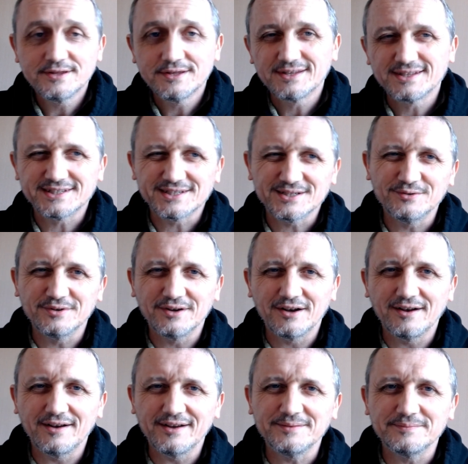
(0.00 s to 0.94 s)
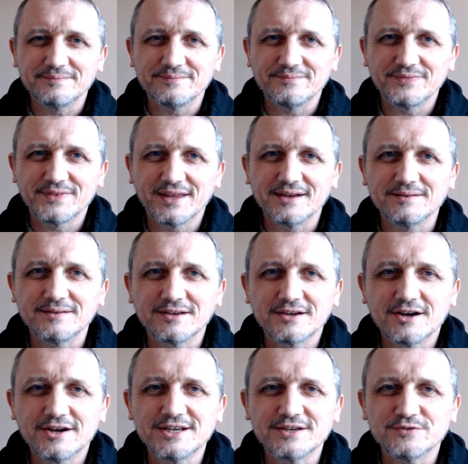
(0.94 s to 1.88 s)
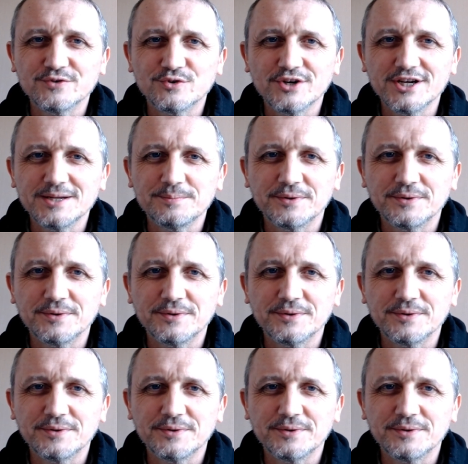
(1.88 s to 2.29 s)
So I'm kind of all right.